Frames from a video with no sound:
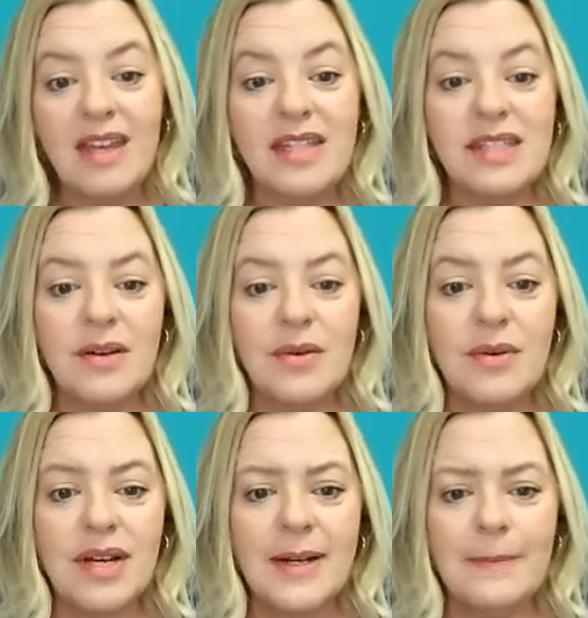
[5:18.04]
So
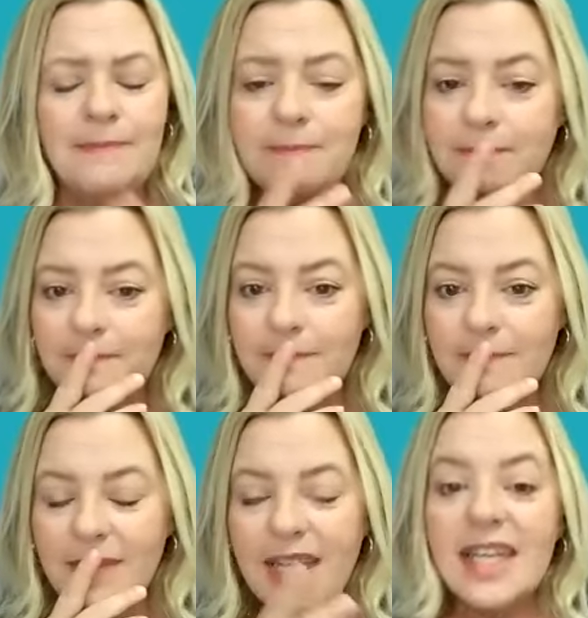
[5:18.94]
um,
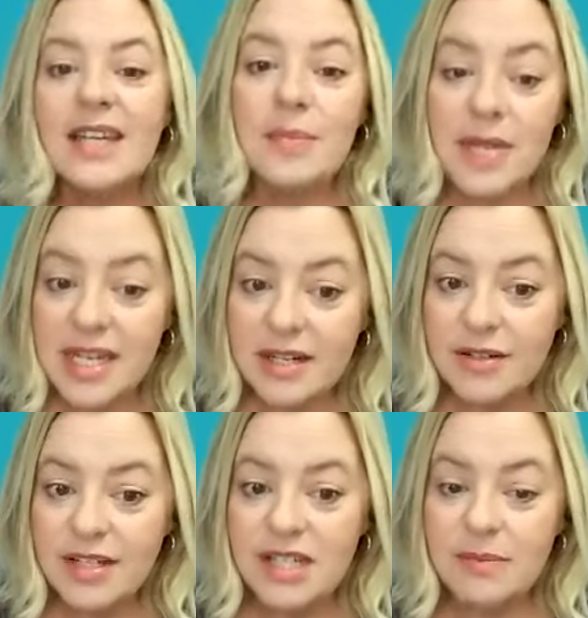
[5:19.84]
it
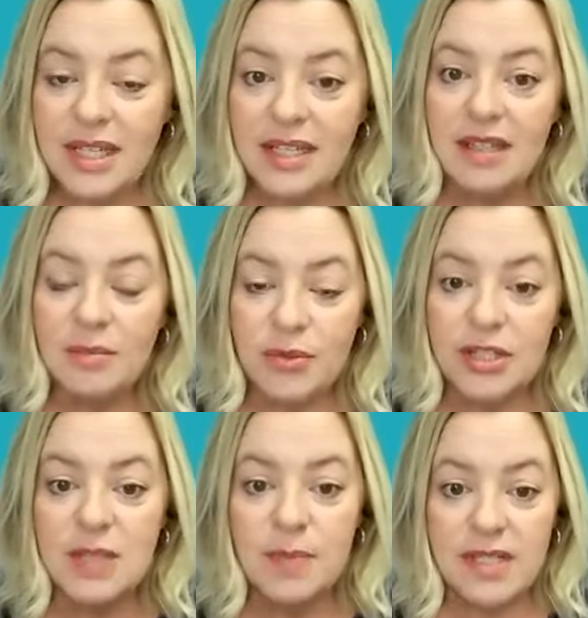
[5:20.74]
appears to be the
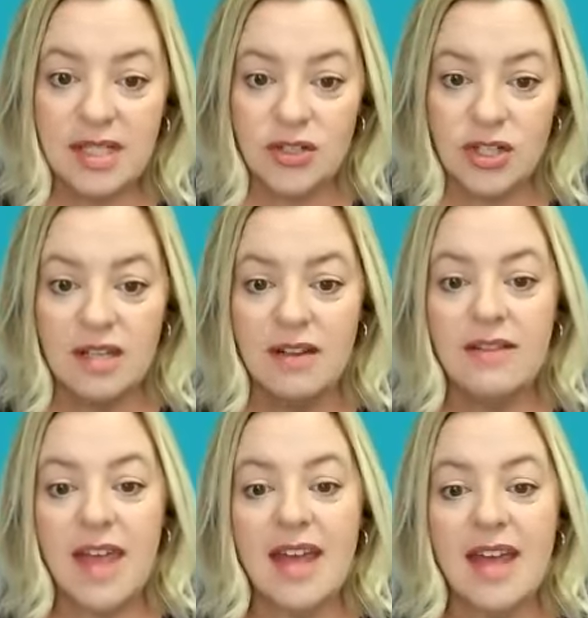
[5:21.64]
board's position
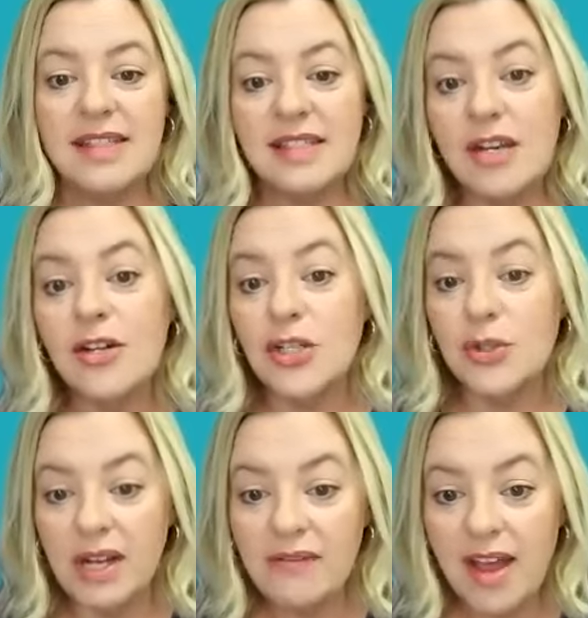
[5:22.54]
that
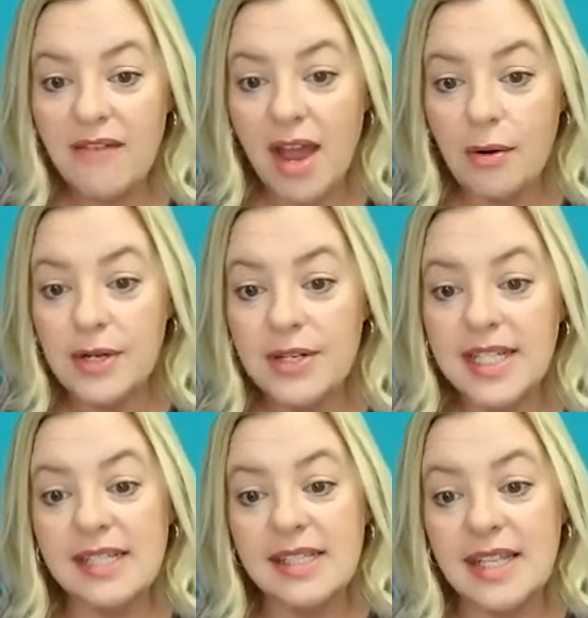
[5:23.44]
625 hours
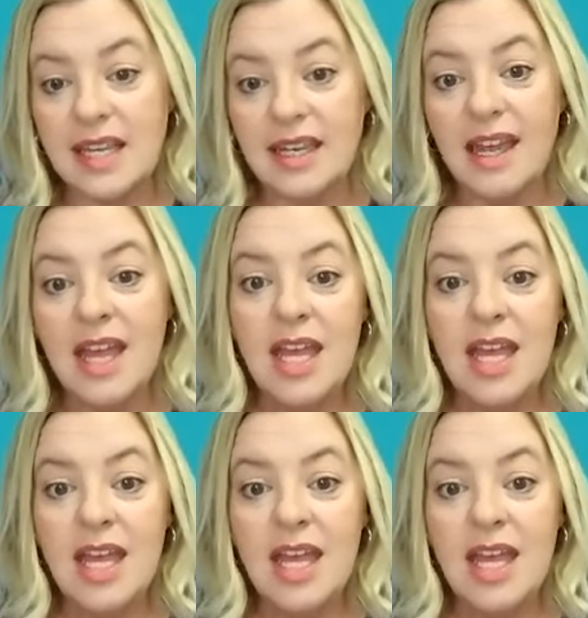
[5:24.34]
is the